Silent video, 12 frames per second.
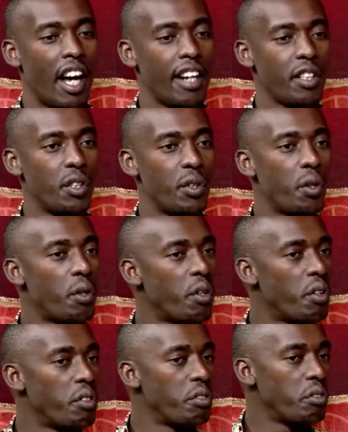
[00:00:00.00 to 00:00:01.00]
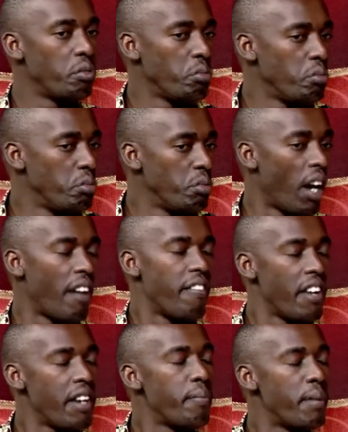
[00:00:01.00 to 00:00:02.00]
And you know, a
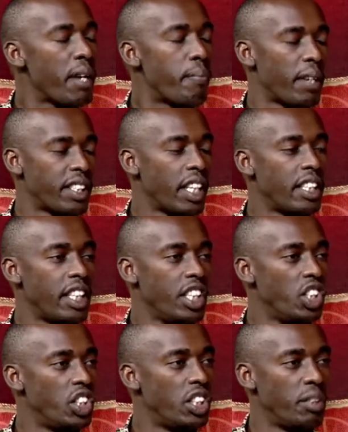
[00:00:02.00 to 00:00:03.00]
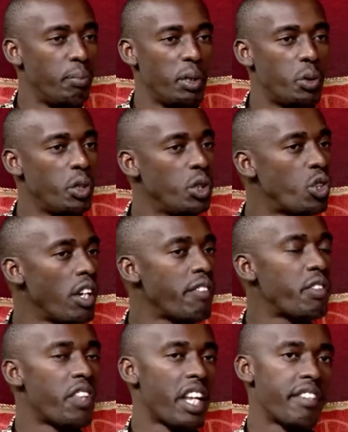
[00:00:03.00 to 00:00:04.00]
very big percentage between
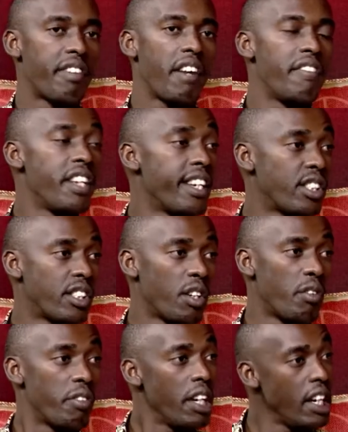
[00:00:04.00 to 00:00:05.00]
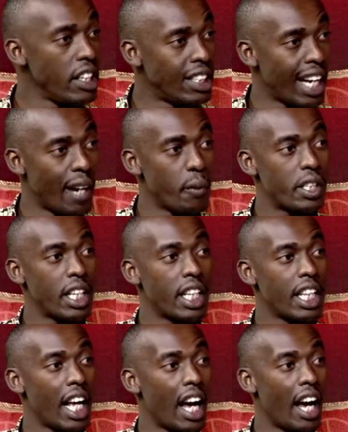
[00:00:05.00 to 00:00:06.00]
12 to 35 years of age are
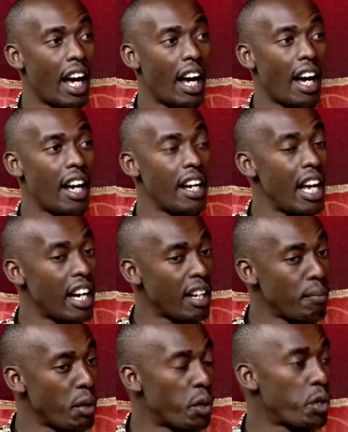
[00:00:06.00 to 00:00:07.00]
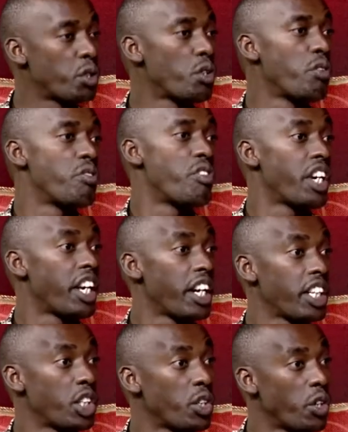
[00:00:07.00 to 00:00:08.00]
losing their hearing because of
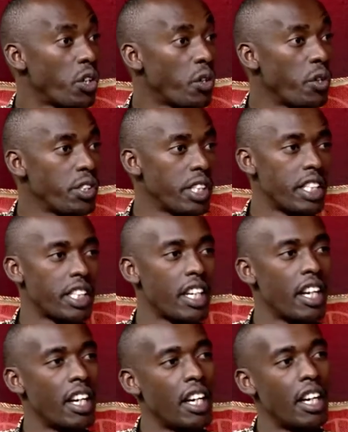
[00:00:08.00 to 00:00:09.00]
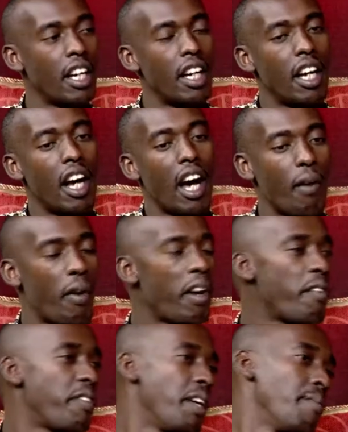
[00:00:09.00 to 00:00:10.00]
recreational causes.
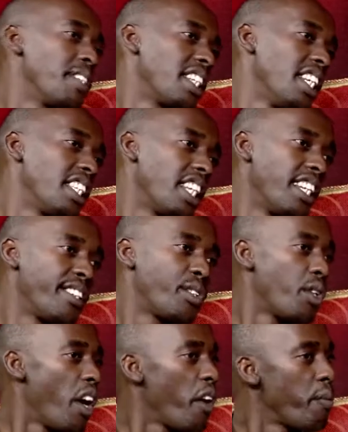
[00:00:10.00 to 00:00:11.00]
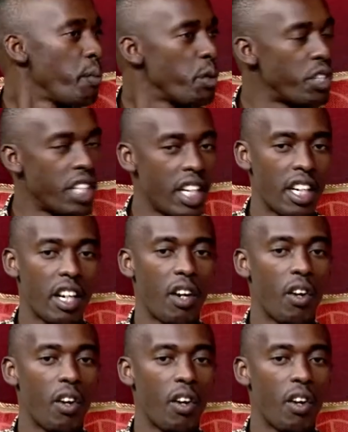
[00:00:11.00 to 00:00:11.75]
One of them is listening to loud music,